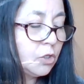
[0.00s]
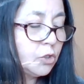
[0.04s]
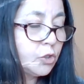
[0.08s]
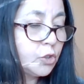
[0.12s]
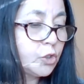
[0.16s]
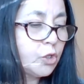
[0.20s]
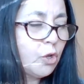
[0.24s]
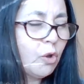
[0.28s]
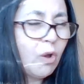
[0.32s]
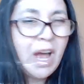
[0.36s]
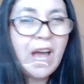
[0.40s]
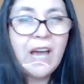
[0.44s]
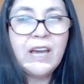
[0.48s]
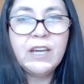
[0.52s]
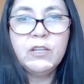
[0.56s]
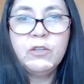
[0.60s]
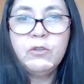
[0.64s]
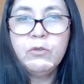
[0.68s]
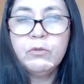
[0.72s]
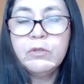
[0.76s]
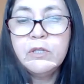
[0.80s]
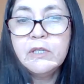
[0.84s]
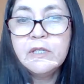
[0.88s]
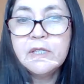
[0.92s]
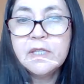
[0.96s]
So I
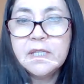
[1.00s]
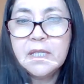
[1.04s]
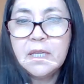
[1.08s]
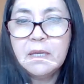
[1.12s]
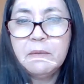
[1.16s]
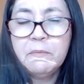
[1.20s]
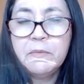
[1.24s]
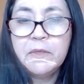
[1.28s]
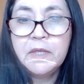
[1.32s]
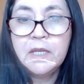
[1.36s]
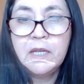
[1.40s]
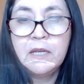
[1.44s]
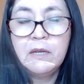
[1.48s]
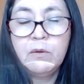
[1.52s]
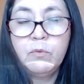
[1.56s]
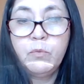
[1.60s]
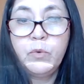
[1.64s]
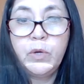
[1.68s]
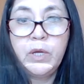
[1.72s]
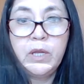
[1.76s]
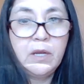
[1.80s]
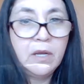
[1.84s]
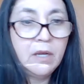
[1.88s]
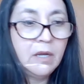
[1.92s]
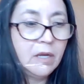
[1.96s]
do the same thing.
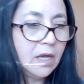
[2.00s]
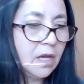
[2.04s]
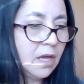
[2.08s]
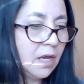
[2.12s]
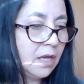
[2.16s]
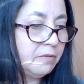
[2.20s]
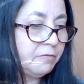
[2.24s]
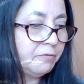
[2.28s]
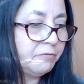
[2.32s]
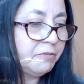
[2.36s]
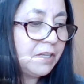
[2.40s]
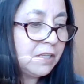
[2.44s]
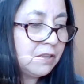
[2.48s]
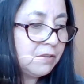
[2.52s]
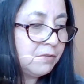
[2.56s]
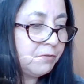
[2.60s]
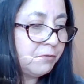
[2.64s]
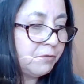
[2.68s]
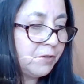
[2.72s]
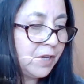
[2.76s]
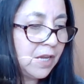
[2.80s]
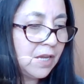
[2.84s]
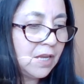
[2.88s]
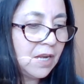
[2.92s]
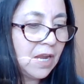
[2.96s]
When I feel
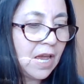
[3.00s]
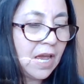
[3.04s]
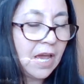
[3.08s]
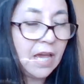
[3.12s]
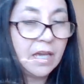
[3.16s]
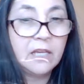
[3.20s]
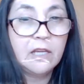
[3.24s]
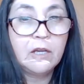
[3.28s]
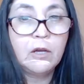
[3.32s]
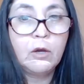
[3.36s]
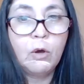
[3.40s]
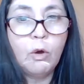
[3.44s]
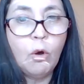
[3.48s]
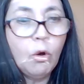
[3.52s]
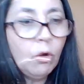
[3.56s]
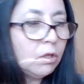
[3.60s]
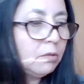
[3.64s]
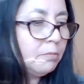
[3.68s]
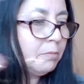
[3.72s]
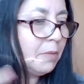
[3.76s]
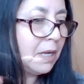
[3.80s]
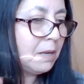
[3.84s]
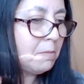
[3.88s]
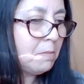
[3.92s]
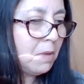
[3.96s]
afraid, I call
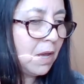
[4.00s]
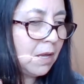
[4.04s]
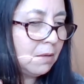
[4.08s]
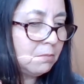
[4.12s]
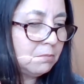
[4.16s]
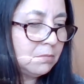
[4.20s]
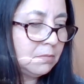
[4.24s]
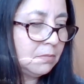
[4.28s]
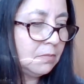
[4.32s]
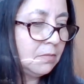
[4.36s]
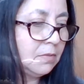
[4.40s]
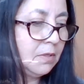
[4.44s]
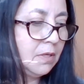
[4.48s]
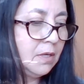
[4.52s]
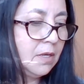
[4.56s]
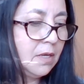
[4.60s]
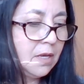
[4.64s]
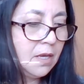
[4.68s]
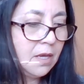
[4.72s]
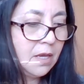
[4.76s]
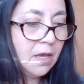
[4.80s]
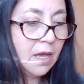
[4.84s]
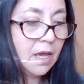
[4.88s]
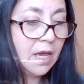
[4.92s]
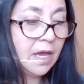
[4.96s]
my mom
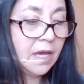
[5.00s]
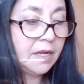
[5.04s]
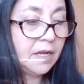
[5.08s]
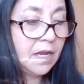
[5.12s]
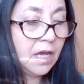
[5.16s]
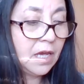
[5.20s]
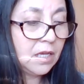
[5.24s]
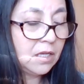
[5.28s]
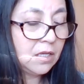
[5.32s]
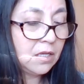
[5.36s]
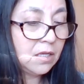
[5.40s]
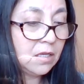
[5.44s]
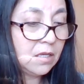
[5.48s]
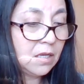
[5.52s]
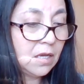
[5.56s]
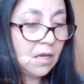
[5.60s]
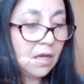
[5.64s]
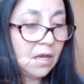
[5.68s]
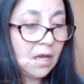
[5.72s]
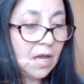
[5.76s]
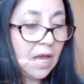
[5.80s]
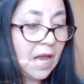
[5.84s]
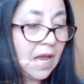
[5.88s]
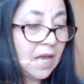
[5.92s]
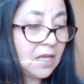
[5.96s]
and I
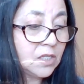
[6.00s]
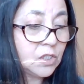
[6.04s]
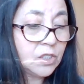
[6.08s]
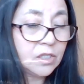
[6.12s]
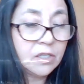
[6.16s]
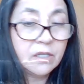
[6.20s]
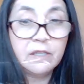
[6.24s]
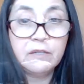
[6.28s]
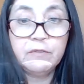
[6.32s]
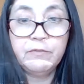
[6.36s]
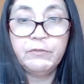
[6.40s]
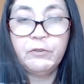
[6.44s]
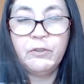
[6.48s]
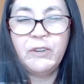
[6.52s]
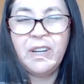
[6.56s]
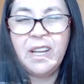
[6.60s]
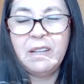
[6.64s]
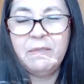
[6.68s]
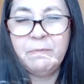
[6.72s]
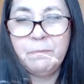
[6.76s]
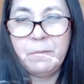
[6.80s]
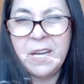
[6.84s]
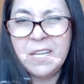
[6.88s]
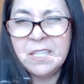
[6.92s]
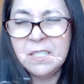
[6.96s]
ask her for
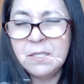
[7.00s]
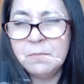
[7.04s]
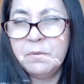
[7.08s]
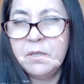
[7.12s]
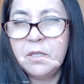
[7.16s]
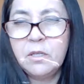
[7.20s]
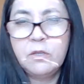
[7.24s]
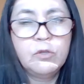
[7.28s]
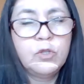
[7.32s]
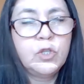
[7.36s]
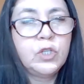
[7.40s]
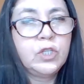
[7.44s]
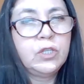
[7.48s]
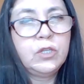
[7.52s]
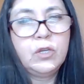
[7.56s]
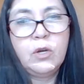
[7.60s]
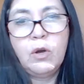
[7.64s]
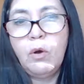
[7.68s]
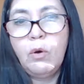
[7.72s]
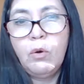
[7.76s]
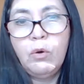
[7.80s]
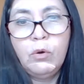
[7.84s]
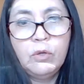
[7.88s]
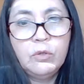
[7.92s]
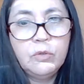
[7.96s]
advice because she
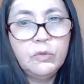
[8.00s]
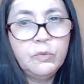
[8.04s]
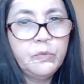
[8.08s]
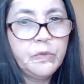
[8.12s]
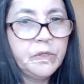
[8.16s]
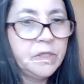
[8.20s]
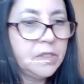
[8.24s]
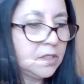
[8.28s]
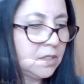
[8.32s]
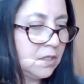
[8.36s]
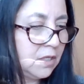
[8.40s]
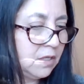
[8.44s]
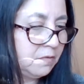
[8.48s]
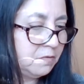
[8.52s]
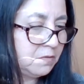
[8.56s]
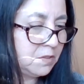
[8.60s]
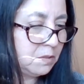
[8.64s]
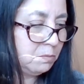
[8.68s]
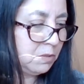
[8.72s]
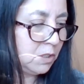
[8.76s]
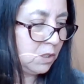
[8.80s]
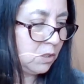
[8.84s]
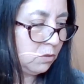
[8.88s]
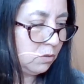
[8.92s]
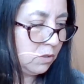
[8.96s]
always gives
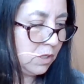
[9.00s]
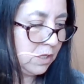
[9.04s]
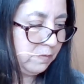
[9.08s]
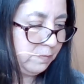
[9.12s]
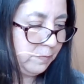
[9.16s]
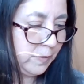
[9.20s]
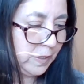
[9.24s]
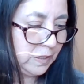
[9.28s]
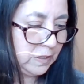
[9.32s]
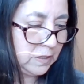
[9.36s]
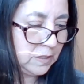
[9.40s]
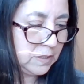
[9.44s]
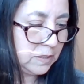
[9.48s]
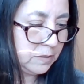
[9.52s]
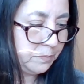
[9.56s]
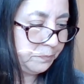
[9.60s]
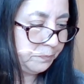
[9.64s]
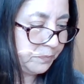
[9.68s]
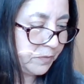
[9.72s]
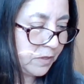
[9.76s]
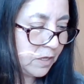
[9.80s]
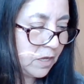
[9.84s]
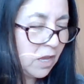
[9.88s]
me good advice.